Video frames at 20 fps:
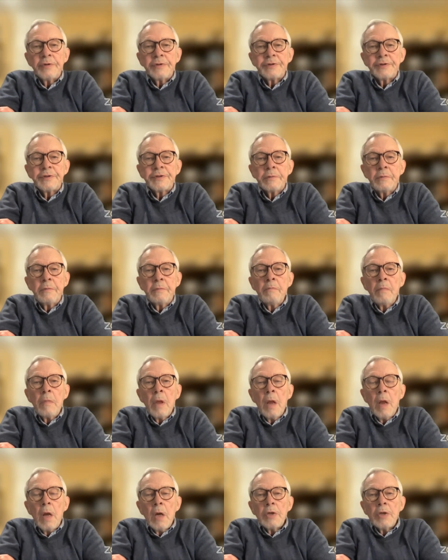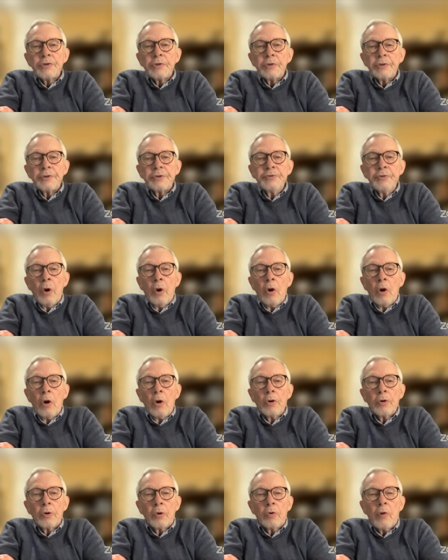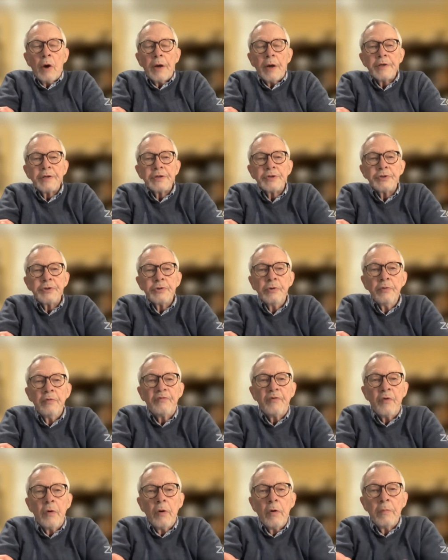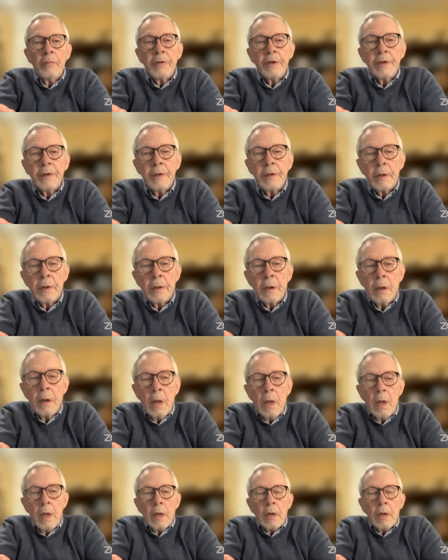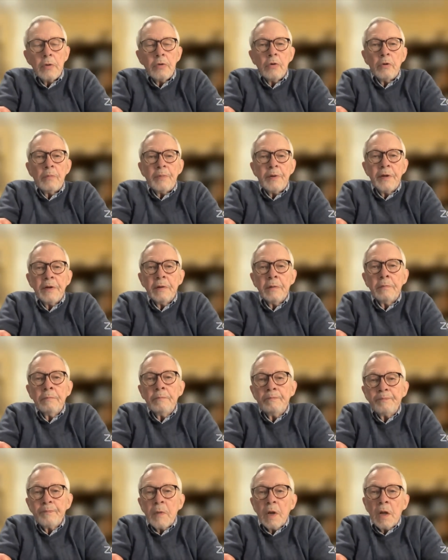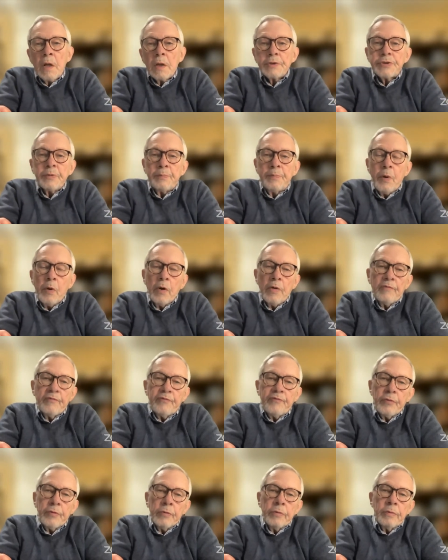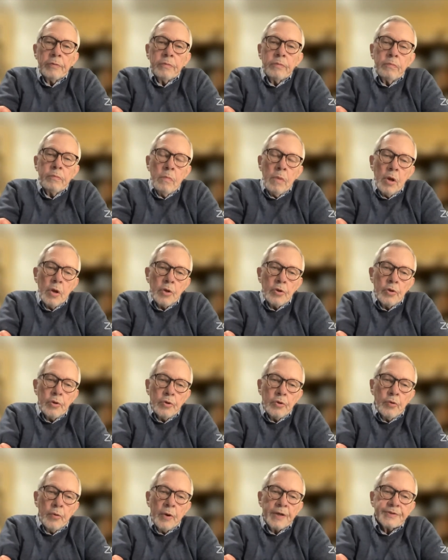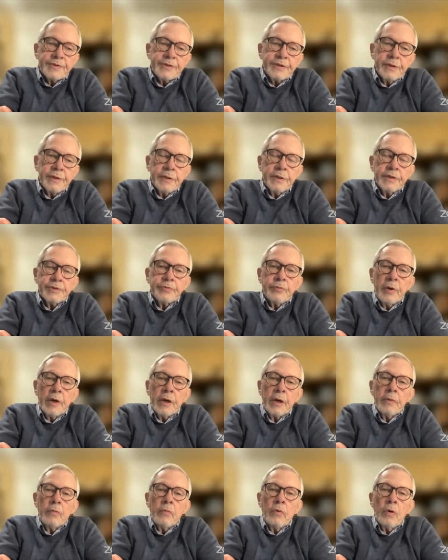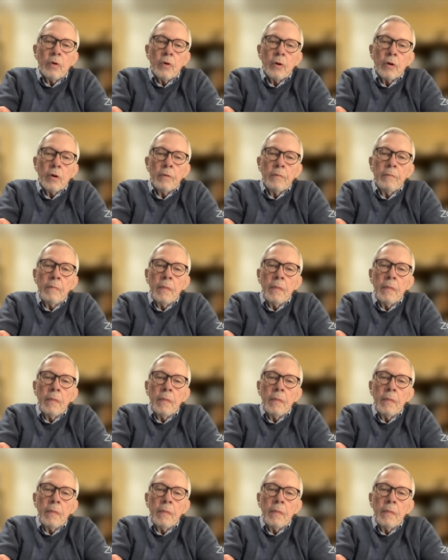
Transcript: It's so it's no longer quite as uniform in the European support for U.S. and Israeli war.